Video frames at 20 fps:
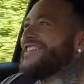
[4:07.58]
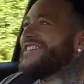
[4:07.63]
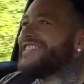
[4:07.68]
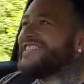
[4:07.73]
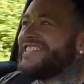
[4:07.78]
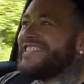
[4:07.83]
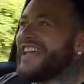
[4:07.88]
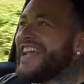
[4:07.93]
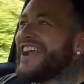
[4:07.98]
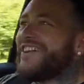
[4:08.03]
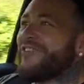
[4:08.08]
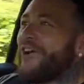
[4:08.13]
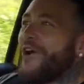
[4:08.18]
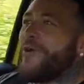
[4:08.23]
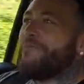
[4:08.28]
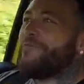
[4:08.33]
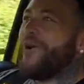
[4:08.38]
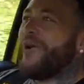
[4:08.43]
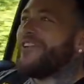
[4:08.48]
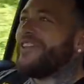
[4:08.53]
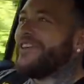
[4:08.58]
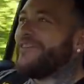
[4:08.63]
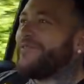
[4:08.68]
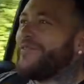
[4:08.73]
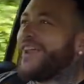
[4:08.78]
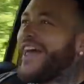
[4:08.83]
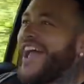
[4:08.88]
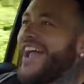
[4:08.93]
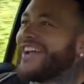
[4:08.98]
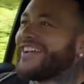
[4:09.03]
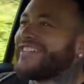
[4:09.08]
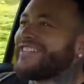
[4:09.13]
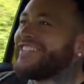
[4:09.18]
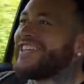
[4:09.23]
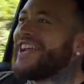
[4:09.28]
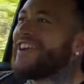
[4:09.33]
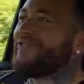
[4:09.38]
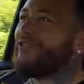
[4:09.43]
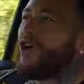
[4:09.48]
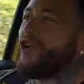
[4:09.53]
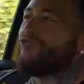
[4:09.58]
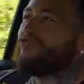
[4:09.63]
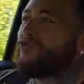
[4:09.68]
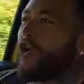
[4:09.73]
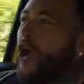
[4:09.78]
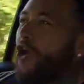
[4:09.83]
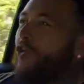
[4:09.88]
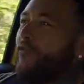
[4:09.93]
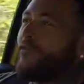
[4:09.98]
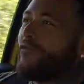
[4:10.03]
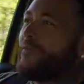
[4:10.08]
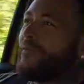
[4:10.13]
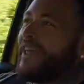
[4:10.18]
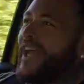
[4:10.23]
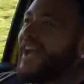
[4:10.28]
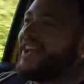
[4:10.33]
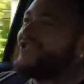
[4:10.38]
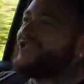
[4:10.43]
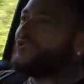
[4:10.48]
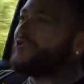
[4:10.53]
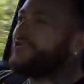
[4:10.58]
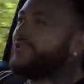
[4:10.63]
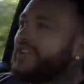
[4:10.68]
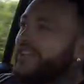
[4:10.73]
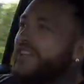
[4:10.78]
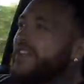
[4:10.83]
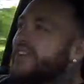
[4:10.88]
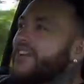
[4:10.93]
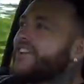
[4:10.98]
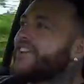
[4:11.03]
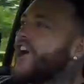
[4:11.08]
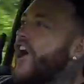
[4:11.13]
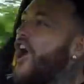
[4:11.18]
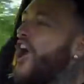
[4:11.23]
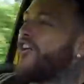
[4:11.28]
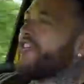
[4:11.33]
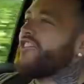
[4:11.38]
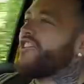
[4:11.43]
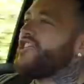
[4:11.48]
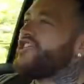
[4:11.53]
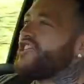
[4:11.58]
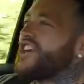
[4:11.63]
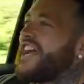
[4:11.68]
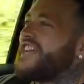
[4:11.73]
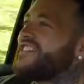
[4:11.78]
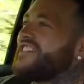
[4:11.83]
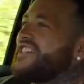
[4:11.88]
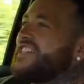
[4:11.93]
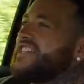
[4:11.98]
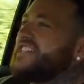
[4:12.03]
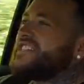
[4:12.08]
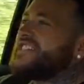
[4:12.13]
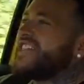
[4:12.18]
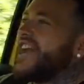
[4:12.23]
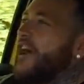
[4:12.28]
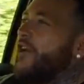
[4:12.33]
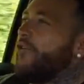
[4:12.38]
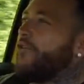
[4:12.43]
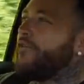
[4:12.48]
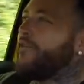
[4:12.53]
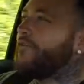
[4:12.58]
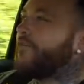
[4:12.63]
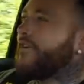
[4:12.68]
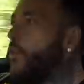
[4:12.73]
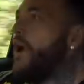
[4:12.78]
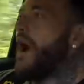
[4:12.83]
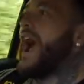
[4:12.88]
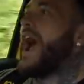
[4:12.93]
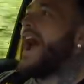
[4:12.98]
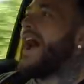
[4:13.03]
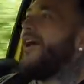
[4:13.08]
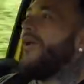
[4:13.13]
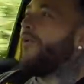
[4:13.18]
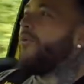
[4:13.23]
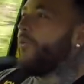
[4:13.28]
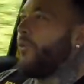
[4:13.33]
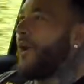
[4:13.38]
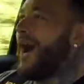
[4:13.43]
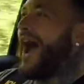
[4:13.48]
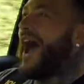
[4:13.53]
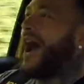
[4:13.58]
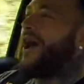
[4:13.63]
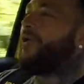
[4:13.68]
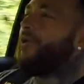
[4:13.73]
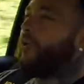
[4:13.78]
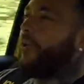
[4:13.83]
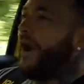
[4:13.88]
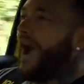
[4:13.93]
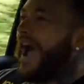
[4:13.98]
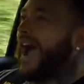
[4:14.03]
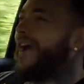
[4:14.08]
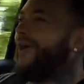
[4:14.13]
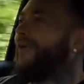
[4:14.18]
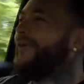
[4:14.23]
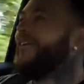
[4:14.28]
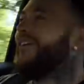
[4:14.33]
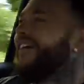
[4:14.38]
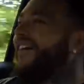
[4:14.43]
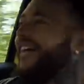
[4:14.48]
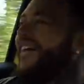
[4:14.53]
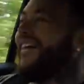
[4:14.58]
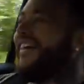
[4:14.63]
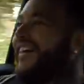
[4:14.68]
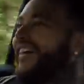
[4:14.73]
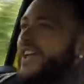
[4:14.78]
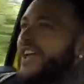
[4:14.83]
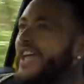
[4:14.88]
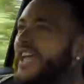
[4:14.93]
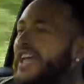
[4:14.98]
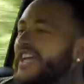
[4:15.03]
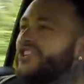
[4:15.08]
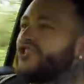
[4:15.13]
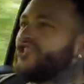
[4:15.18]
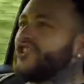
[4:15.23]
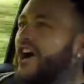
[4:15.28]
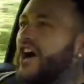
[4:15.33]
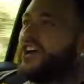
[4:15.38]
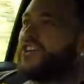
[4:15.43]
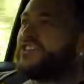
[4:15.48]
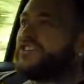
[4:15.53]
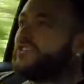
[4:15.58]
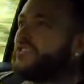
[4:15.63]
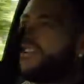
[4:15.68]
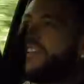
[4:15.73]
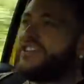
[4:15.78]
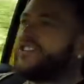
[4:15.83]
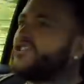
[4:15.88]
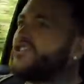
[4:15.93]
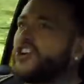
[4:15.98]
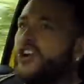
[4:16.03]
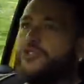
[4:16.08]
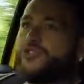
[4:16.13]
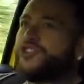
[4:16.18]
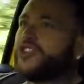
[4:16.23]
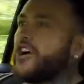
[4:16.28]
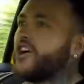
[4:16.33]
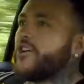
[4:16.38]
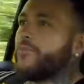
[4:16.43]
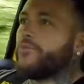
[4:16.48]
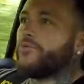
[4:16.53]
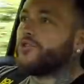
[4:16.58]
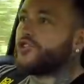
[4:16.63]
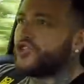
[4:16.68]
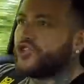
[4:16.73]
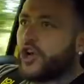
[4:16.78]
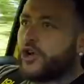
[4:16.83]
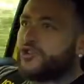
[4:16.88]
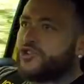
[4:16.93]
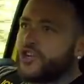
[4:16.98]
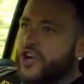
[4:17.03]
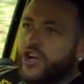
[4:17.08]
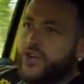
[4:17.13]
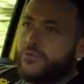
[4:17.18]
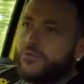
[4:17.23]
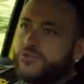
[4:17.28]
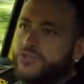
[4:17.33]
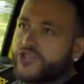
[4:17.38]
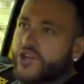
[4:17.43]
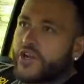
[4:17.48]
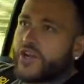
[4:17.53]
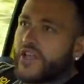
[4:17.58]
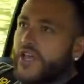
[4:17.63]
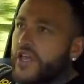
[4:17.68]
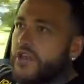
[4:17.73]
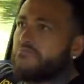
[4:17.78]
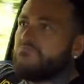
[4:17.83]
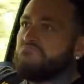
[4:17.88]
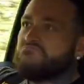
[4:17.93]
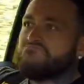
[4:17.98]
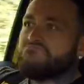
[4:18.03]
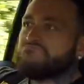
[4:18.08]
0 body flex, 0 roll from the actual car and chassis itself. Wow, wow, wow. It just is so chuckable, so chuckable. Chuck it in.